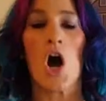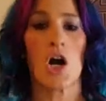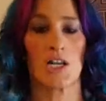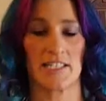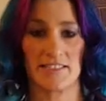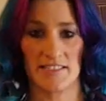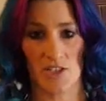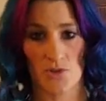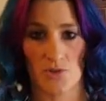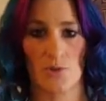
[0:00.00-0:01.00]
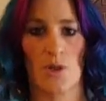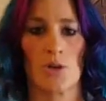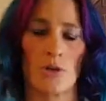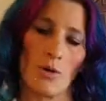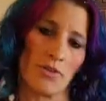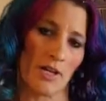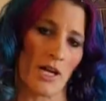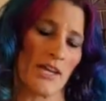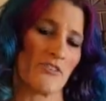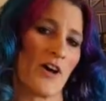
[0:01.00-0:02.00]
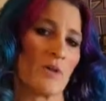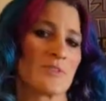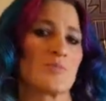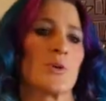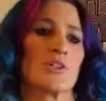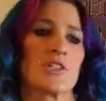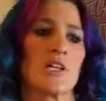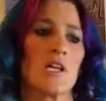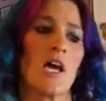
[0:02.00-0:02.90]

are essential to our growth. It kind of helps put